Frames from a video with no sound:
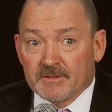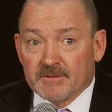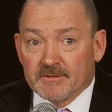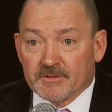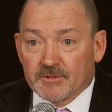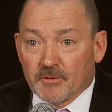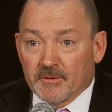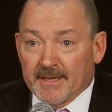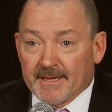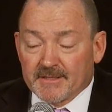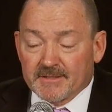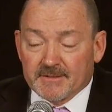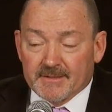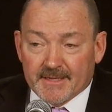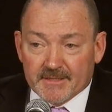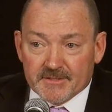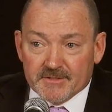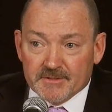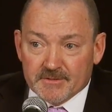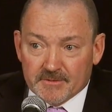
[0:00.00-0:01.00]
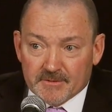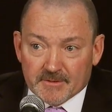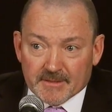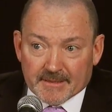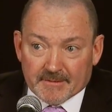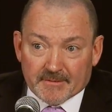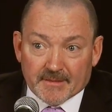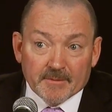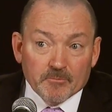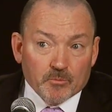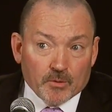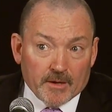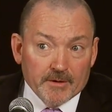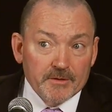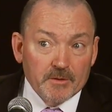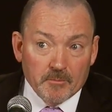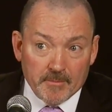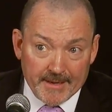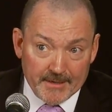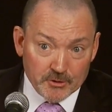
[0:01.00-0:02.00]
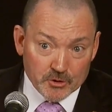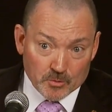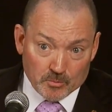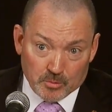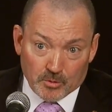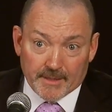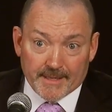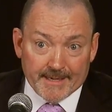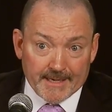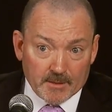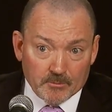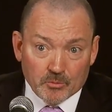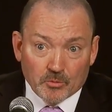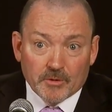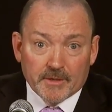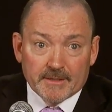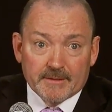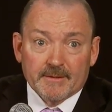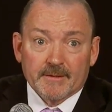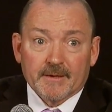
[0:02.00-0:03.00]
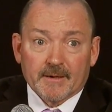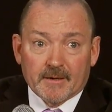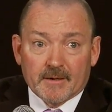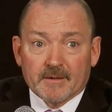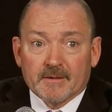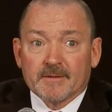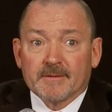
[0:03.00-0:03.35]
So that's I think probably the major planning point there.